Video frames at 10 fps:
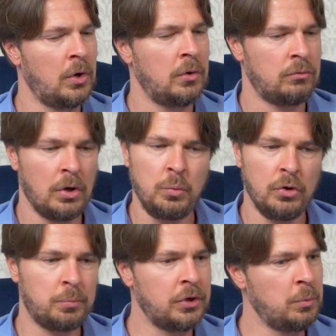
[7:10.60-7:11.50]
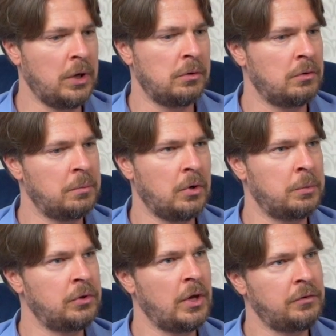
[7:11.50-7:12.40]
They work pretty well. I
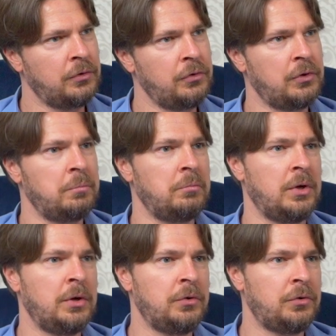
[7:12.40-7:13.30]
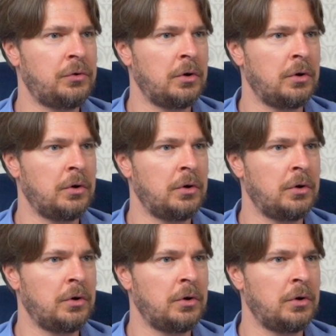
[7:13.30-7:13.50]
mean, that system is,